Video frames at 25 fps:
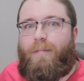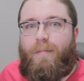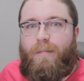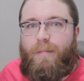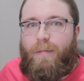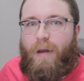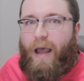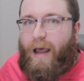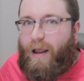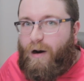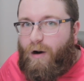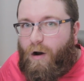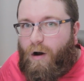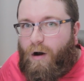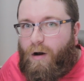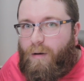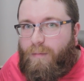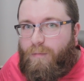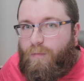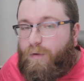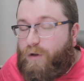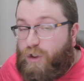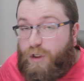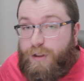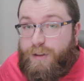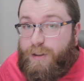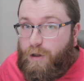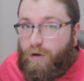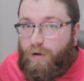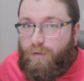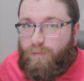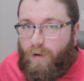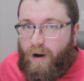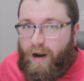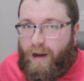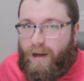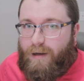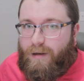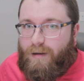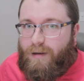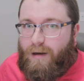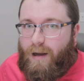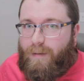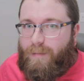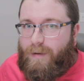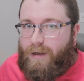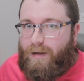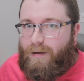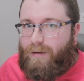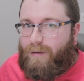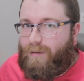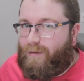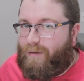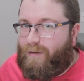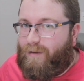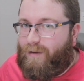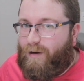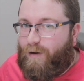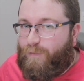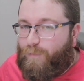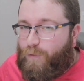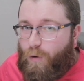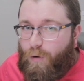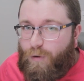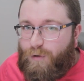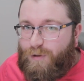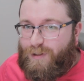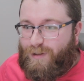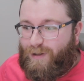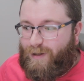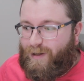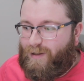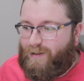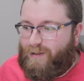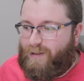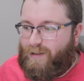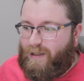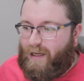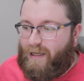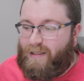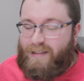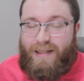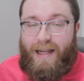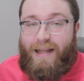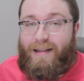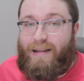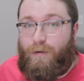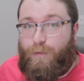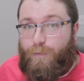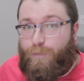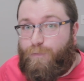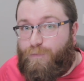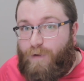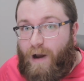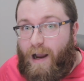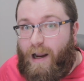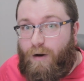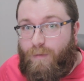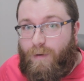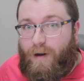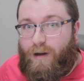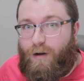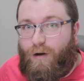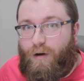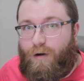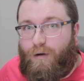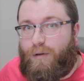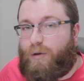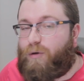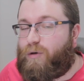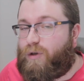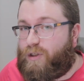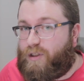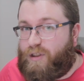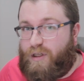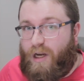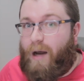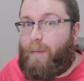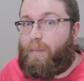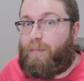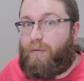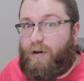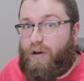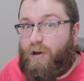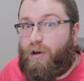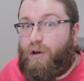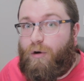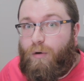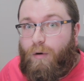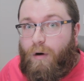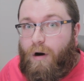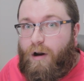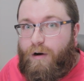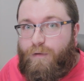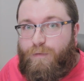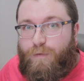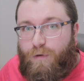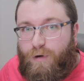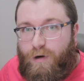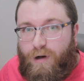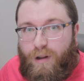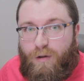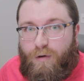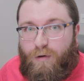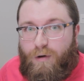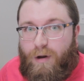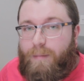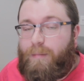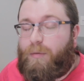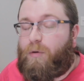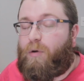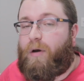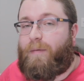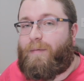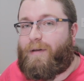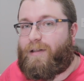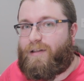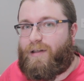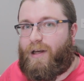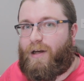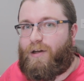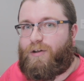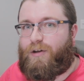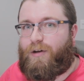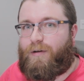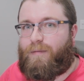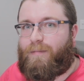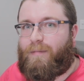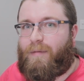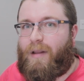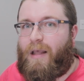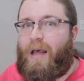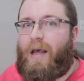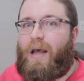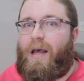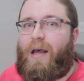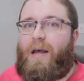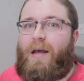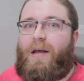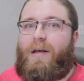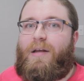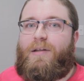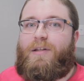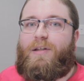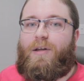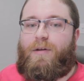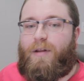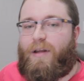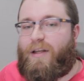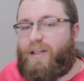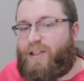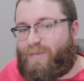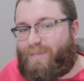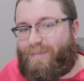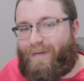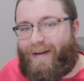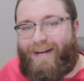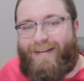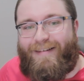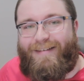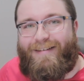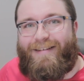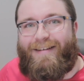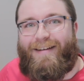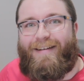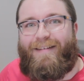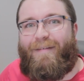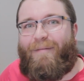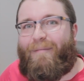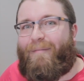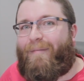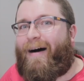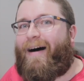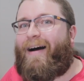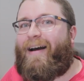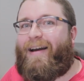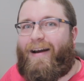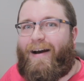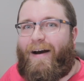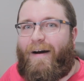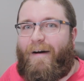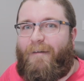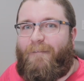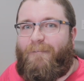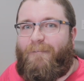at all, which is their right. I mean, of course it is. It's not they're firing her. They're just not bringing her on for another employment session. So this bitch, Maya,